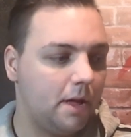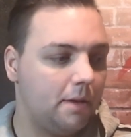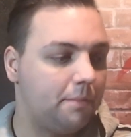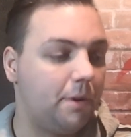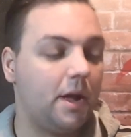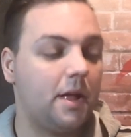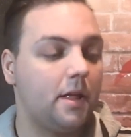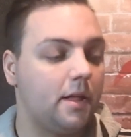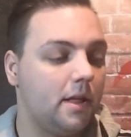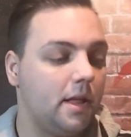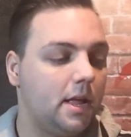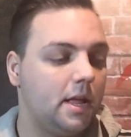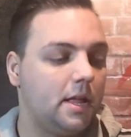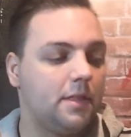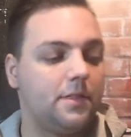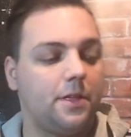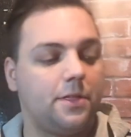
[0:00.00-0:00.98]
But
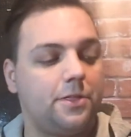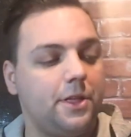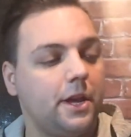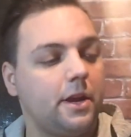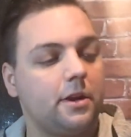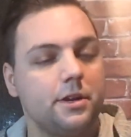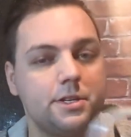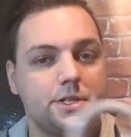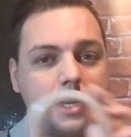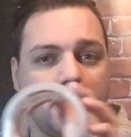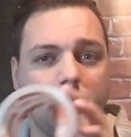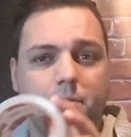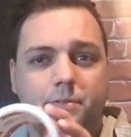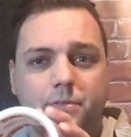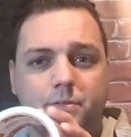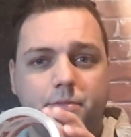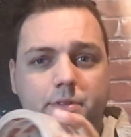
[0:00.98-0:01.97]
the thicker
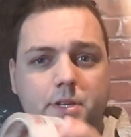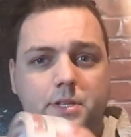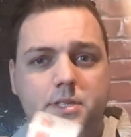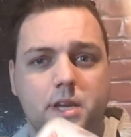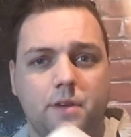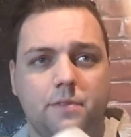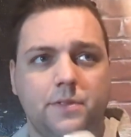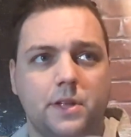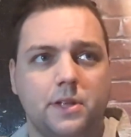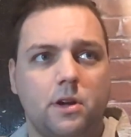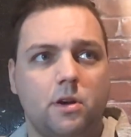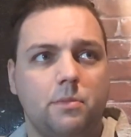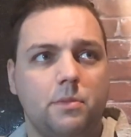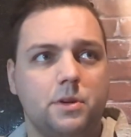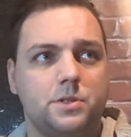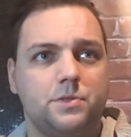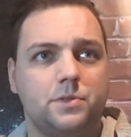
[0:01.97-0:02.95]
stuff, the stuff that
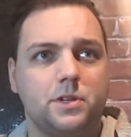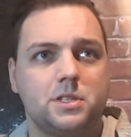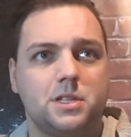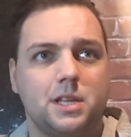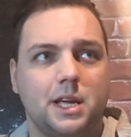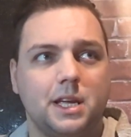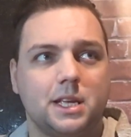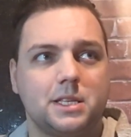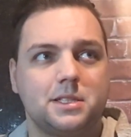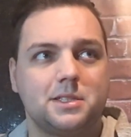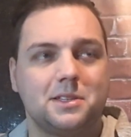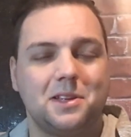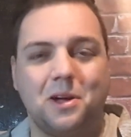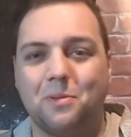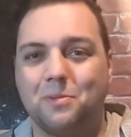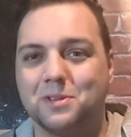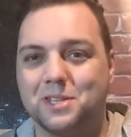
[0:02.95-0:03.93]
almost feels like it's
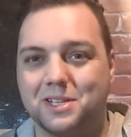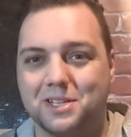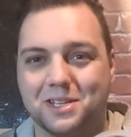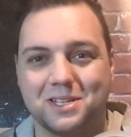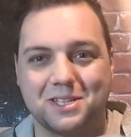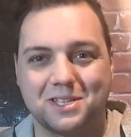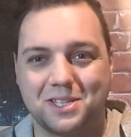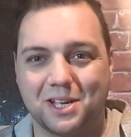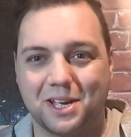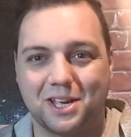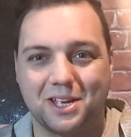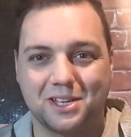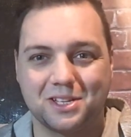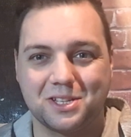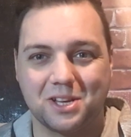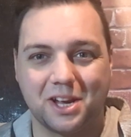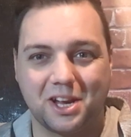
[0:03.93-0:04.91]
almost as thick
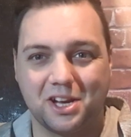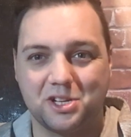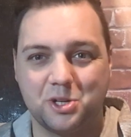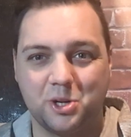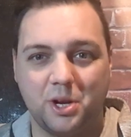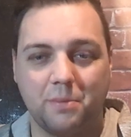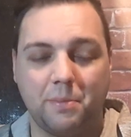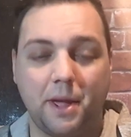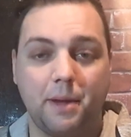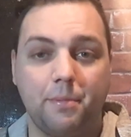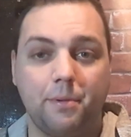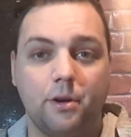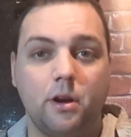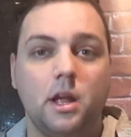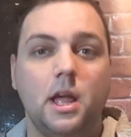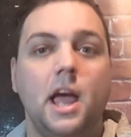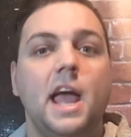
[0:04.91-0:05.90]
as like a sheet of
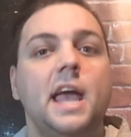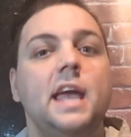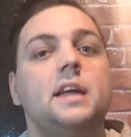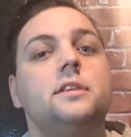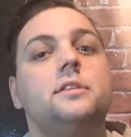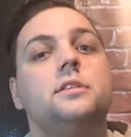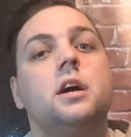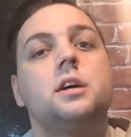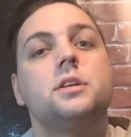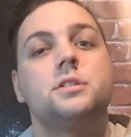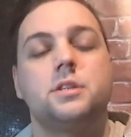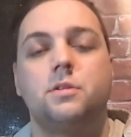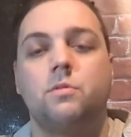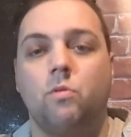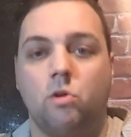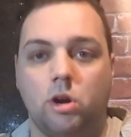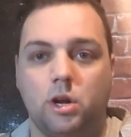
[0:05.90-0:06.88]
paper, it
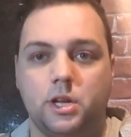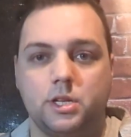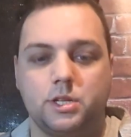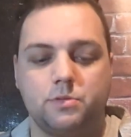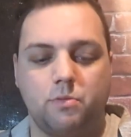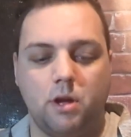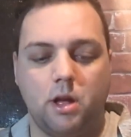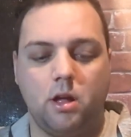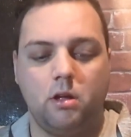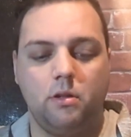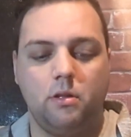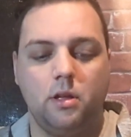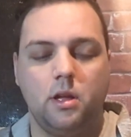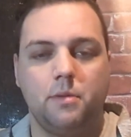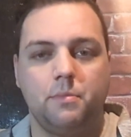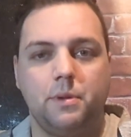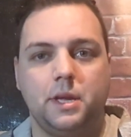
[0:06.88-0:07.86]
doesn't work as well
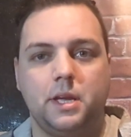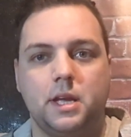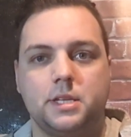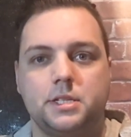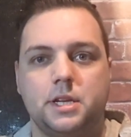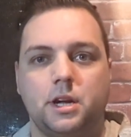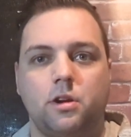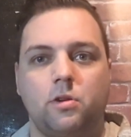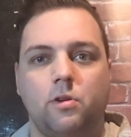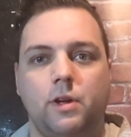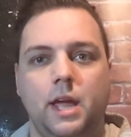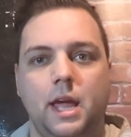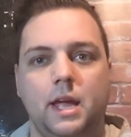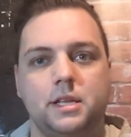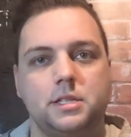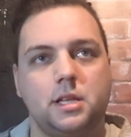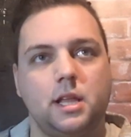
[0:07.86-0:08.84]
because it
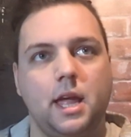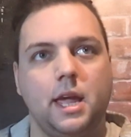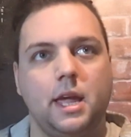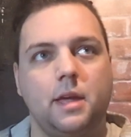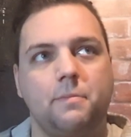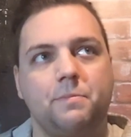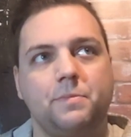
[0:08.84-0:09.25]
creates like